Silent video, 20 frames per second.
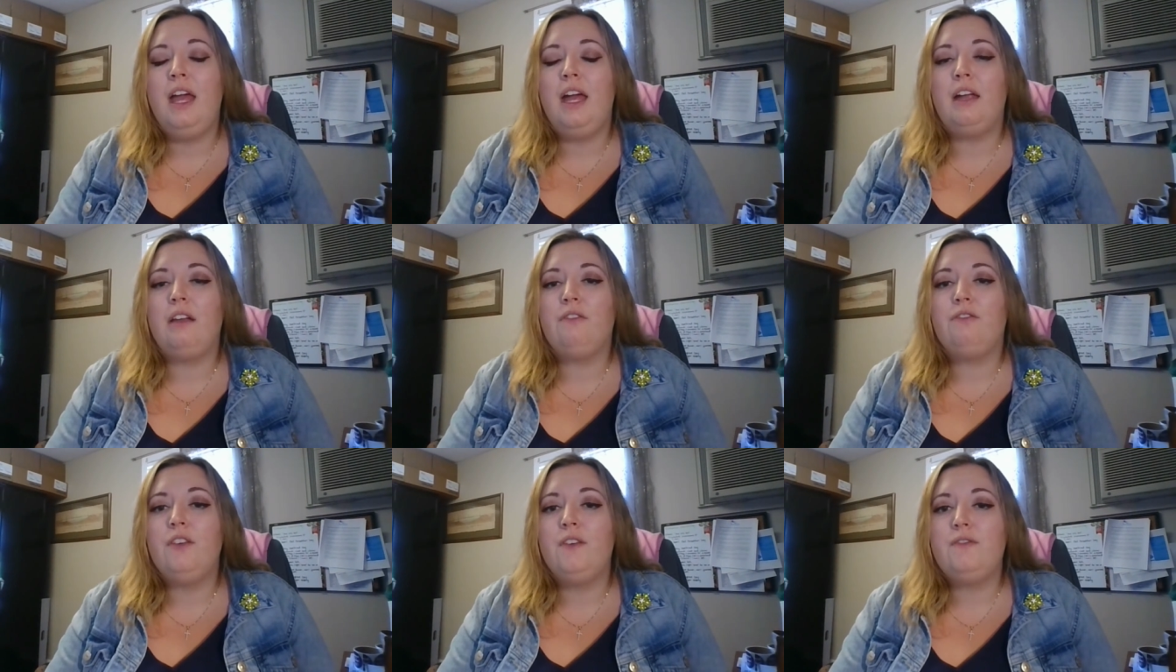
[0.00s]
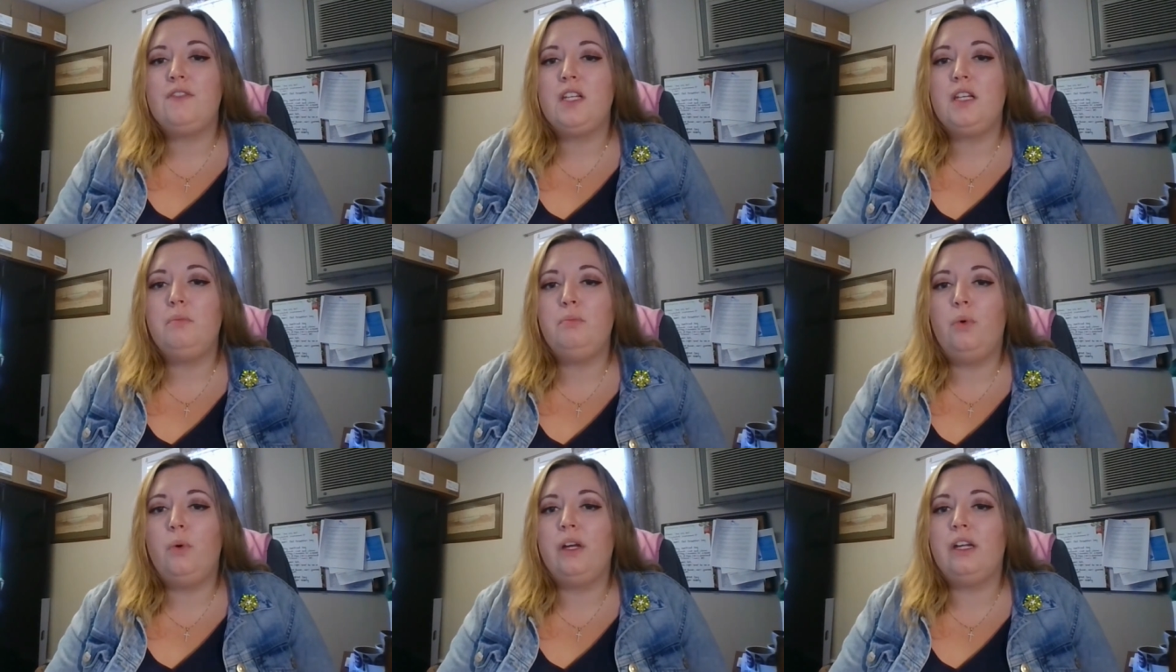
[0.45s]
and
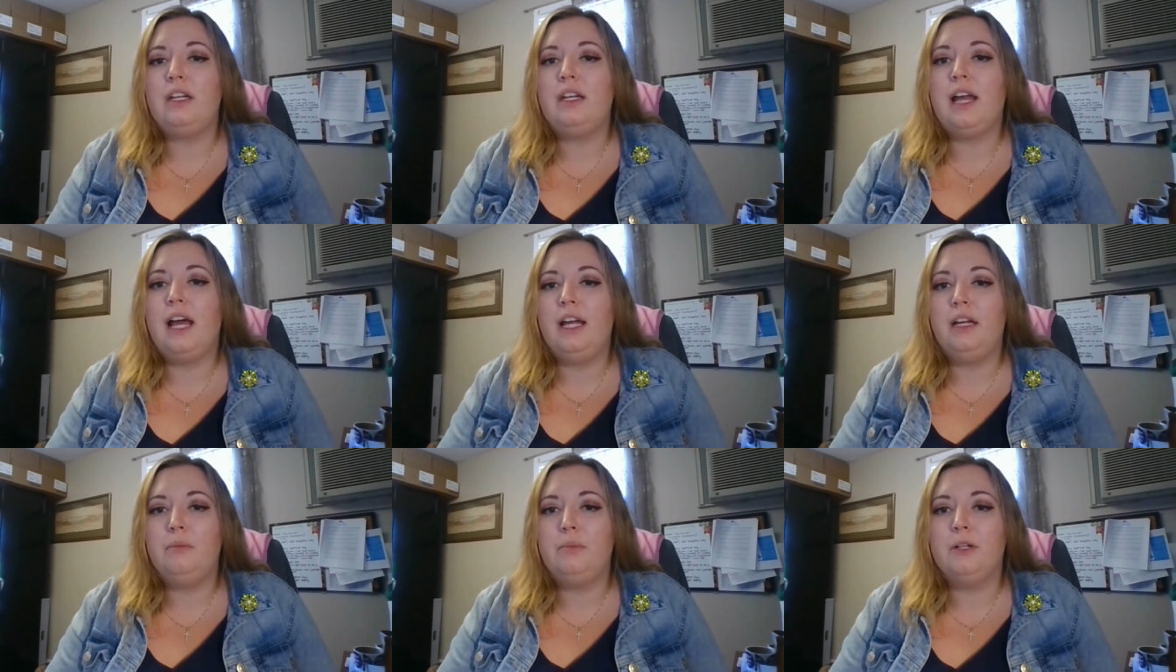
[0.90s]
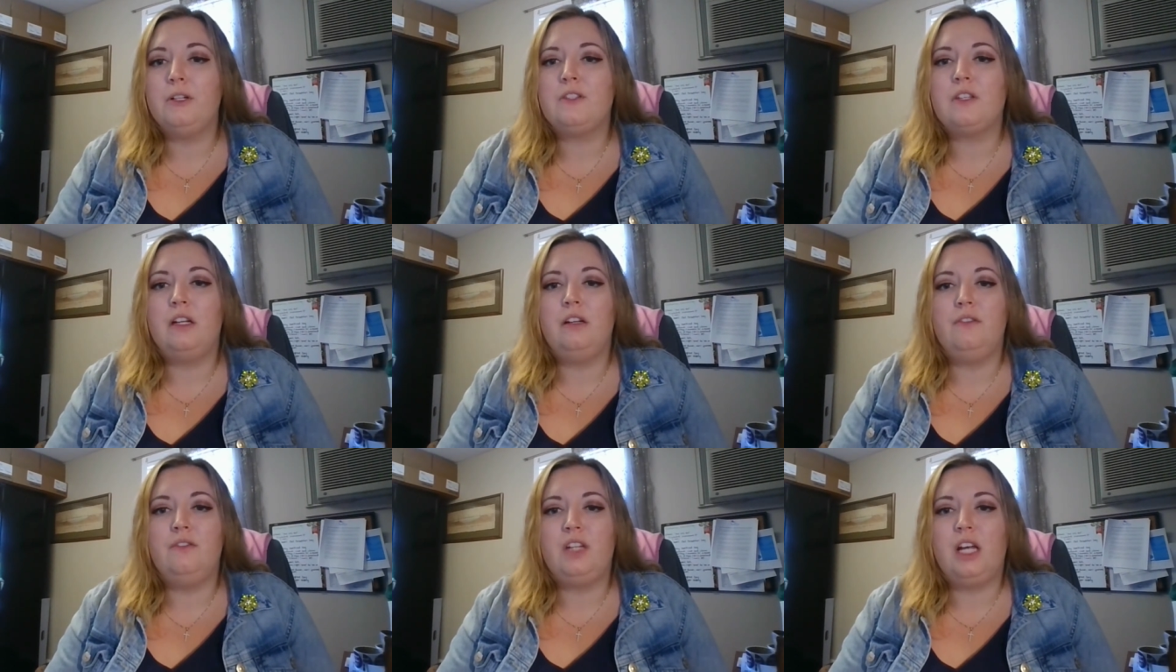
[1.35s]

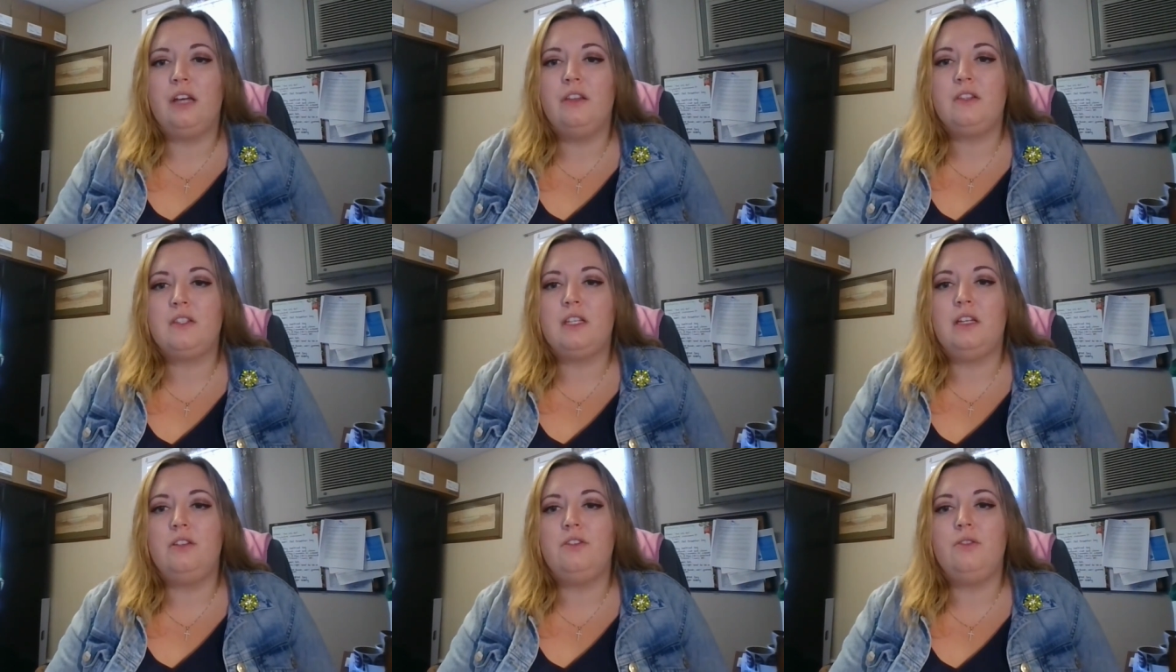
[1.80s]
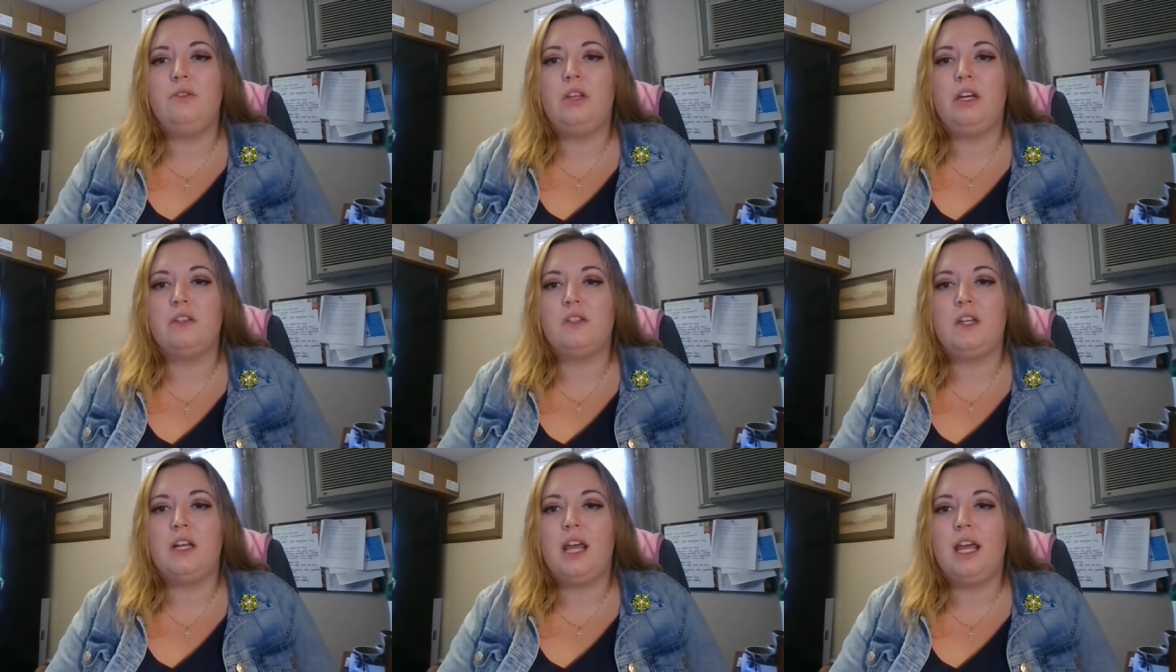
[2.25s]
15.9% of deaths in
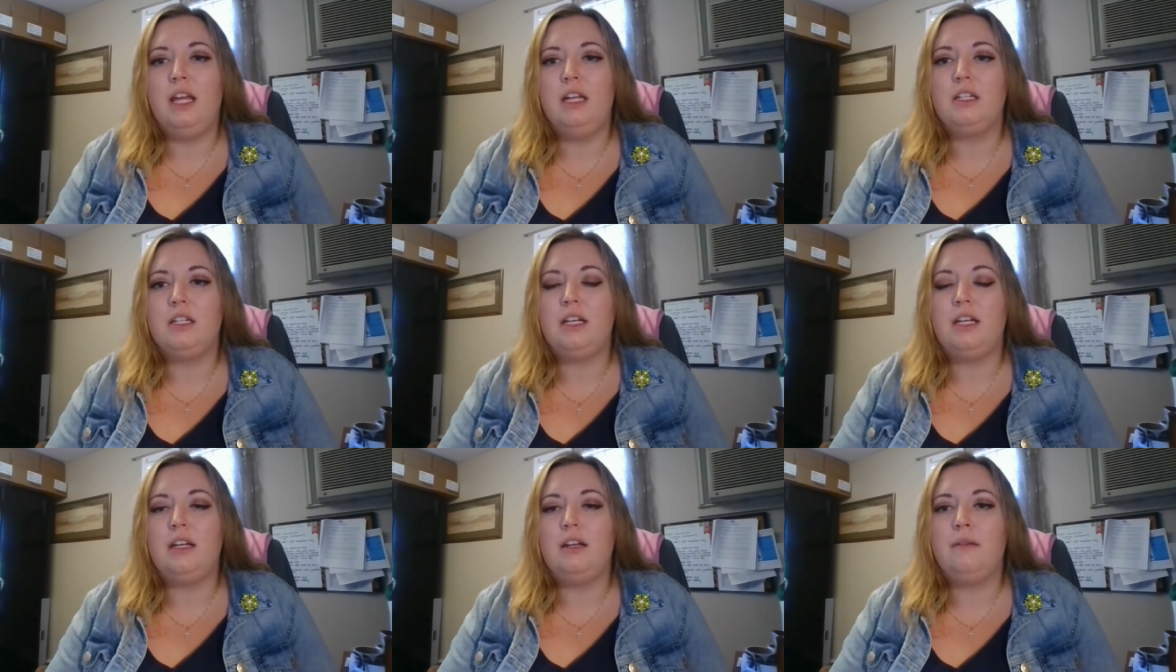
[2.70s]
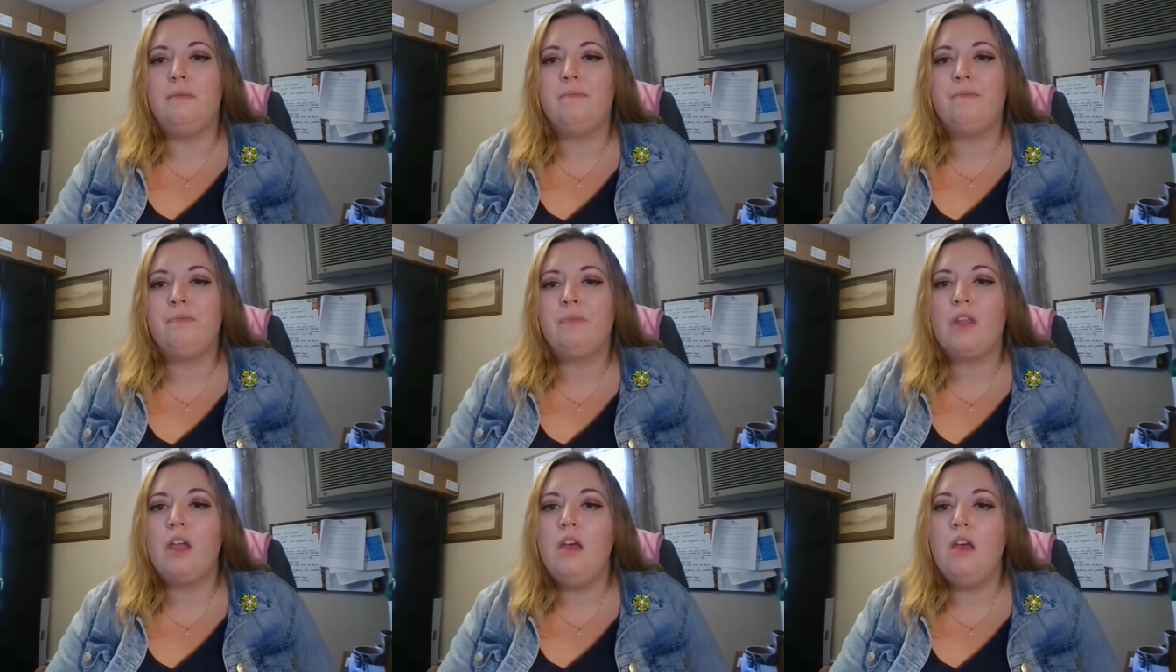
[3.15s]
2018.
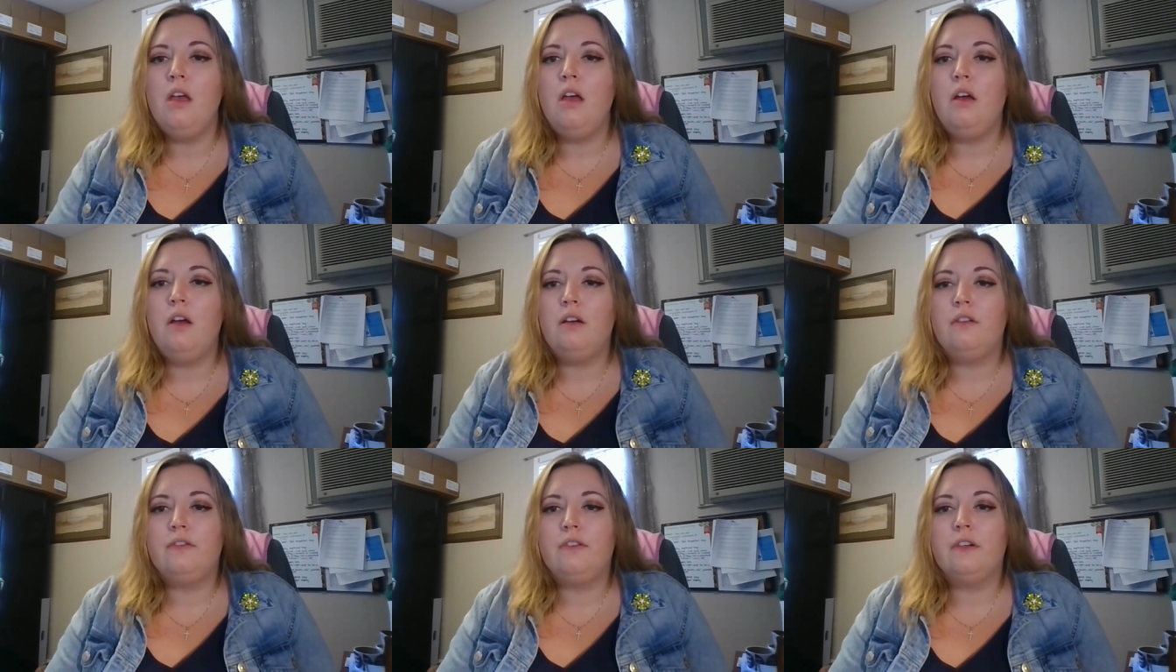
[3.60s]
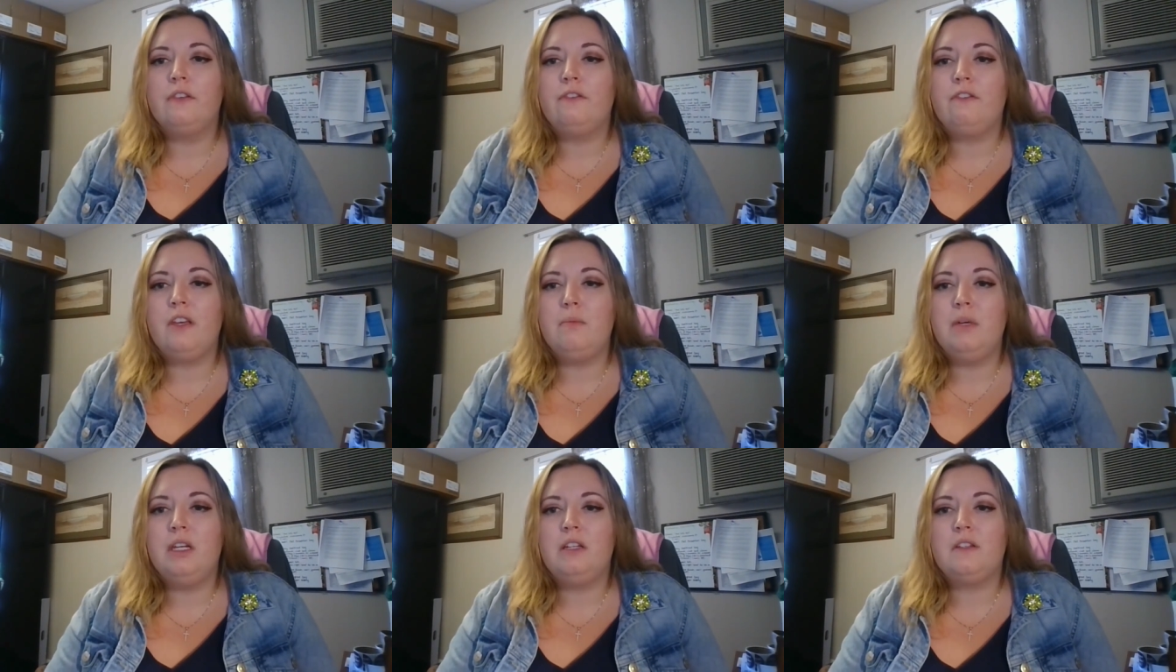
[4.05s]
For
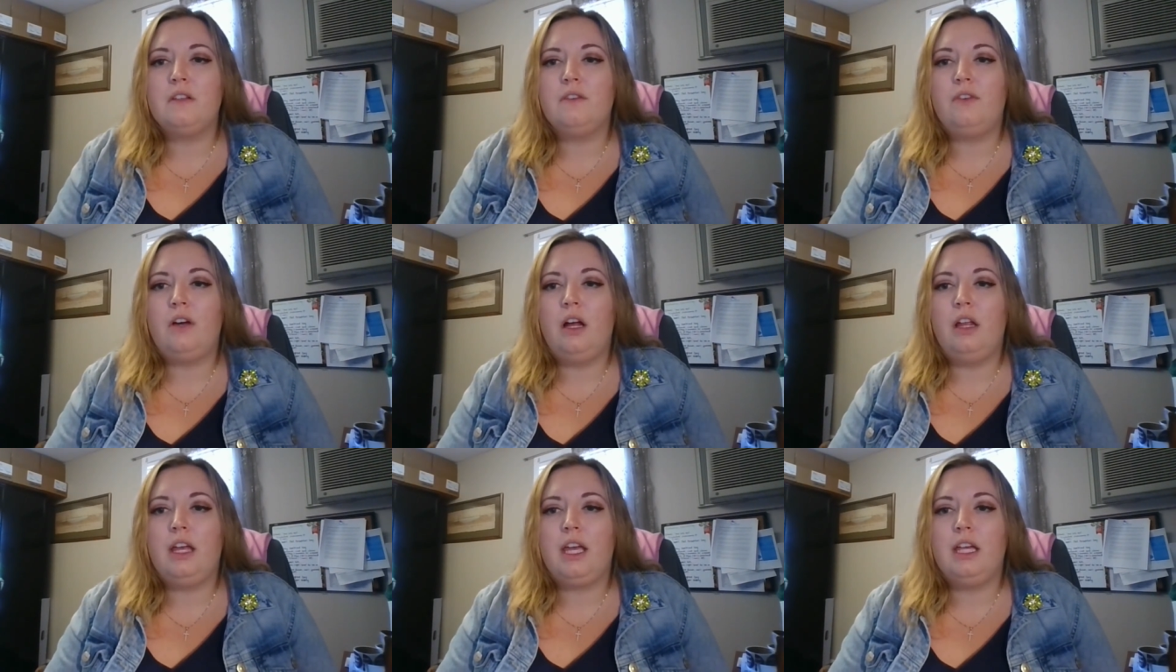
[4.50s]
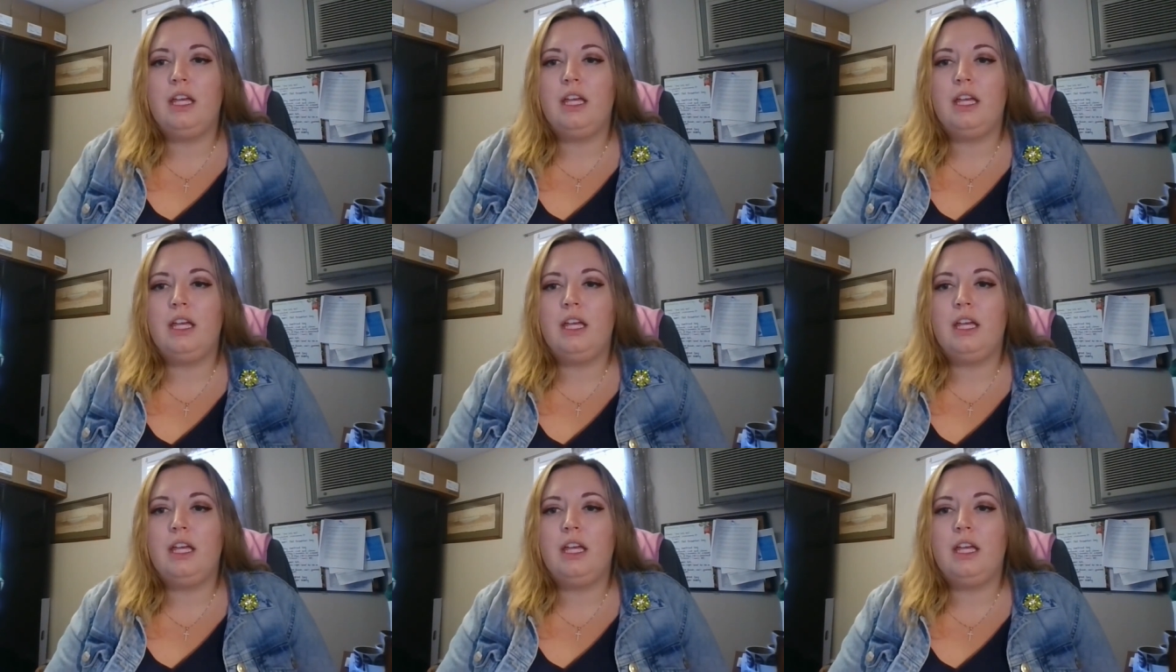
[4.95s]
females of all